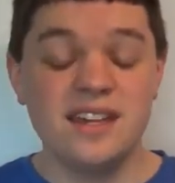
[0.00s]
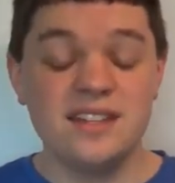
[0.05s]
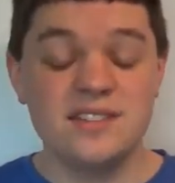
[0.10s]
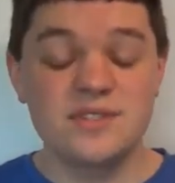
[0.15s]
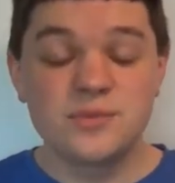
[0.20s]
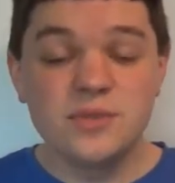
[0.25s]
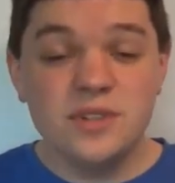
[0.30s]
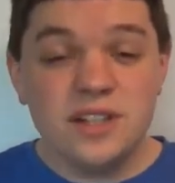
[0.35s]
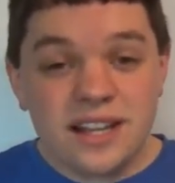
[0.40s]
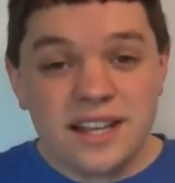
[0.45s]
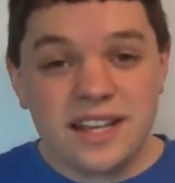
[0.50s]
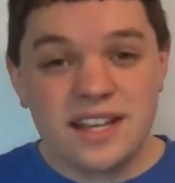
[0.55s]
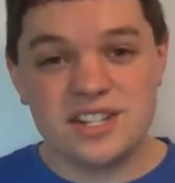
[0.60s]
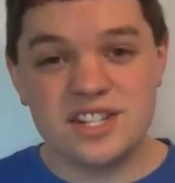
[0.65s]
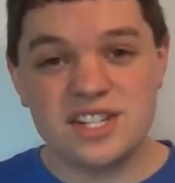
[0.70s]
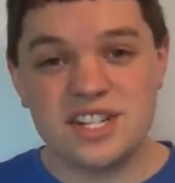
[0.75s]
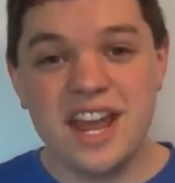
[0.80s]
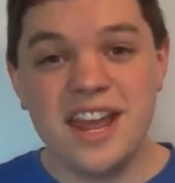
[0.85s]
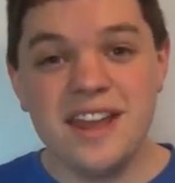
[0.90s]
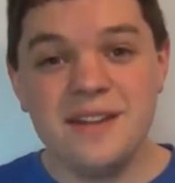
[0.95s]
It's really a
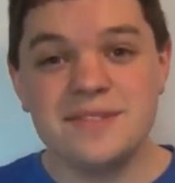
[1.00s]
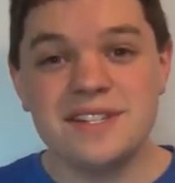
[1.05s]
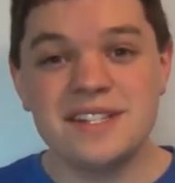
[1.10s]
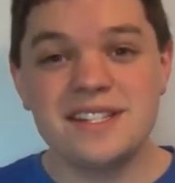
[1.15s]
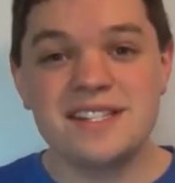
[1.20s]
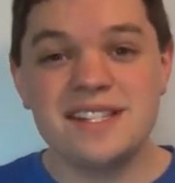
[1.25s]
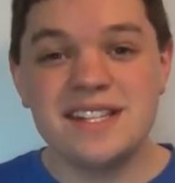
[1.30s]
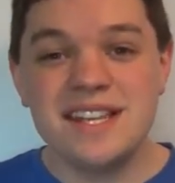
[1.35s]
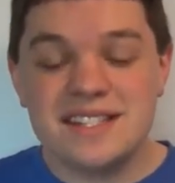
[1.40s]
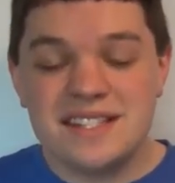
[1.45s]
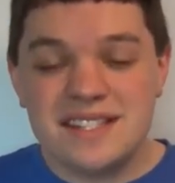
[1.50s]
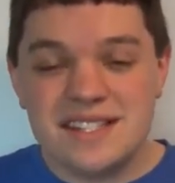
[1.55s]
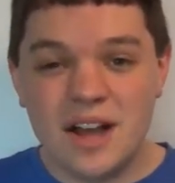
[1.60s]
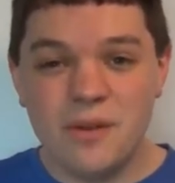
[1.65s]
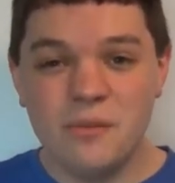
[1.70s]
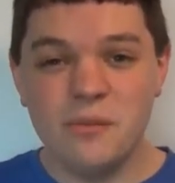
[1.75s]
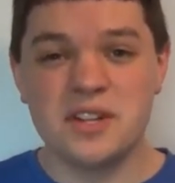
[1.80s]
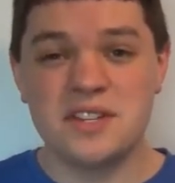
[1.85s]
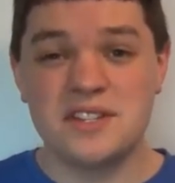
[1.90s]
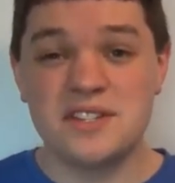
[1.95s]
shame to see
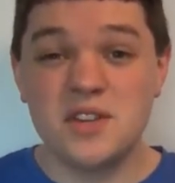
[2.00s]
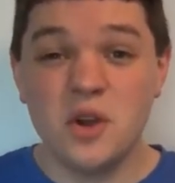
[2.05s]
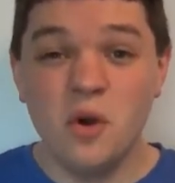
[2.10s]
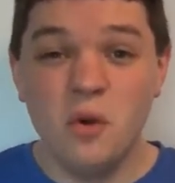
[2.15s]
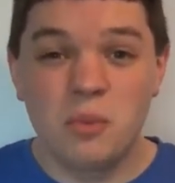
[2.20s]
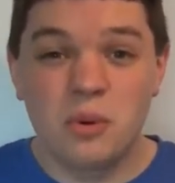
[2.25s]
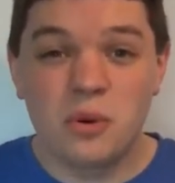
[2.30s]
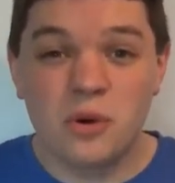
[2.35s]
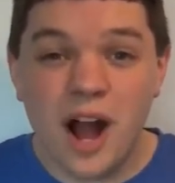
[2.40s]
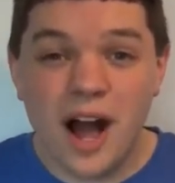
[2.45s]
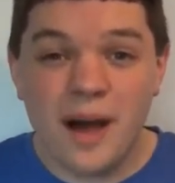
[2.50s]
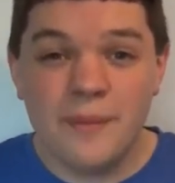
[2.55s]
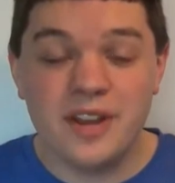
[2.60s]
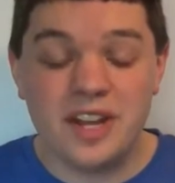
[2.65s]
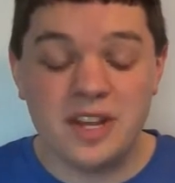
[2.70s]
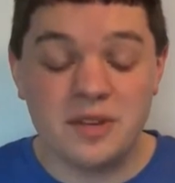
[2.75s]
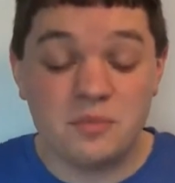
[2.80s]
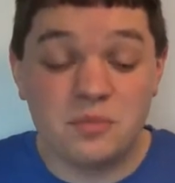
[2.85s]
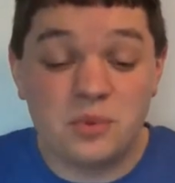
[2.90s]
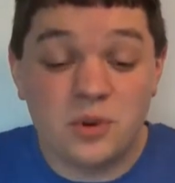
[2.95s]
someone so
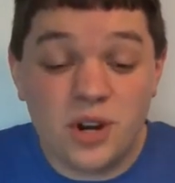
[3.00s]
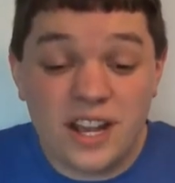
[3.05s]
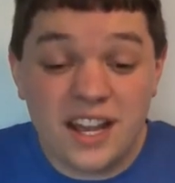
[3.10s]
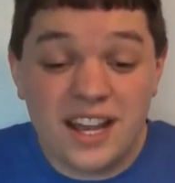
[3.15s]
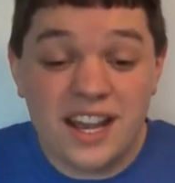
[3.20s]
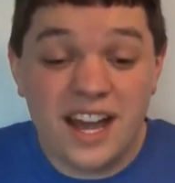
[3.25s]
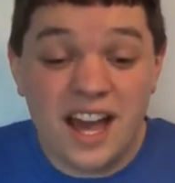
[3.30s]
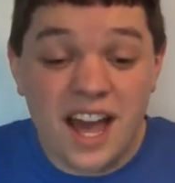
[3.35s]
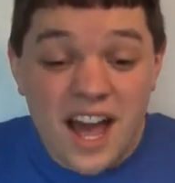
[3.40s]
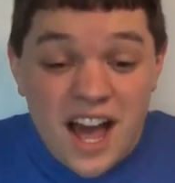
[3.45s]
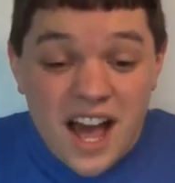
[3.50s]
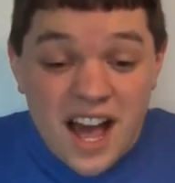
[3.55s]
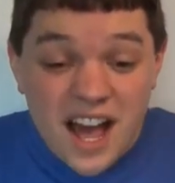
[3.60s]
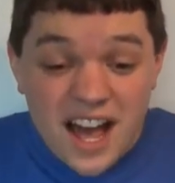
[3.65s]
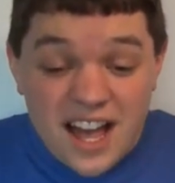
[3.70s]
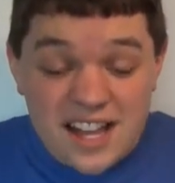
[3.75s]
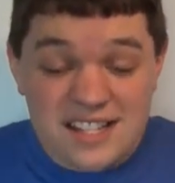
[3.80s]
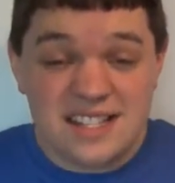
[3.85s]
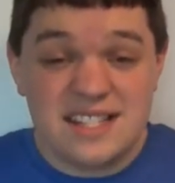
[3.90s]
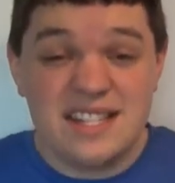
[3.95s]
prominent bring
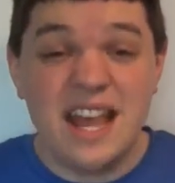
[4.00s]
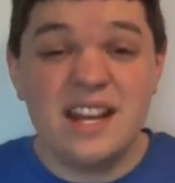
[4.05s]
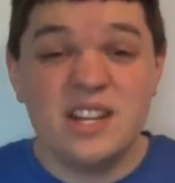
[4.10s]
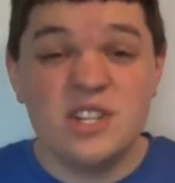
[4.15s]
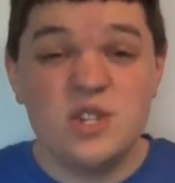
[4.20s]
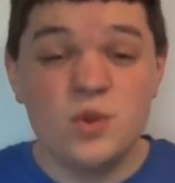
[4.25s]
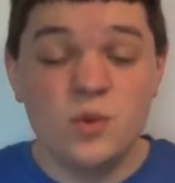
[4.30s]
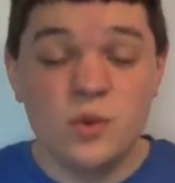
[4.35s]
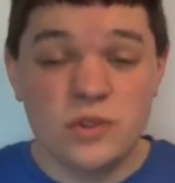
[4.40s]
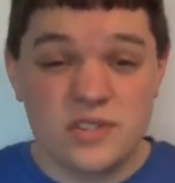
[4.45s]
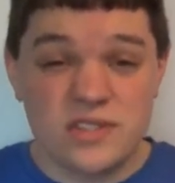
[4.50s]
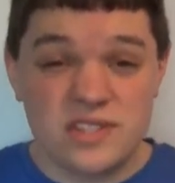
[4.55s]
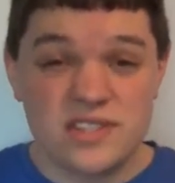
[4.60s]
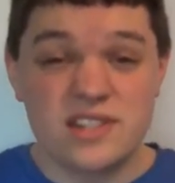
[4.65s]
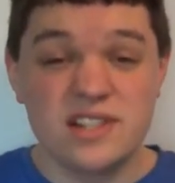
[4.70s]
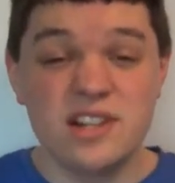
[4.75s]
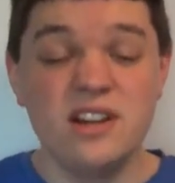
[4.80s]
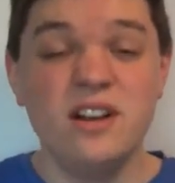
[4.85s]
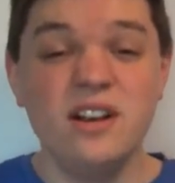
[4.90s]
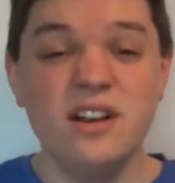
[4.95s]
a sexual
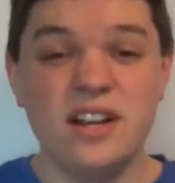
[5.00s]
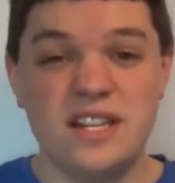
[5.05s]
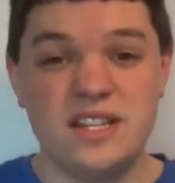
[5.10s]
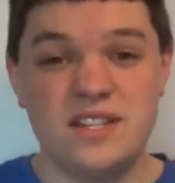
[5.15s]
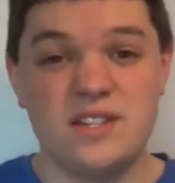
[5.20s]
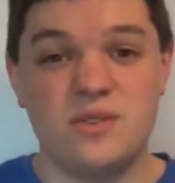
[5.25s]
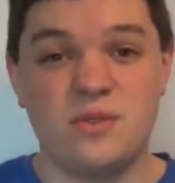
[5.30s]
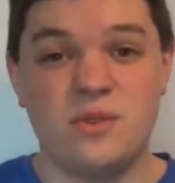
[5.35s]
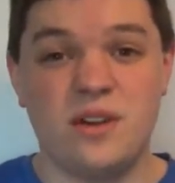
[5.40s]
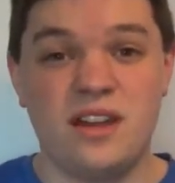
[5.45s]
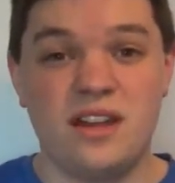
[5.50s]
slur into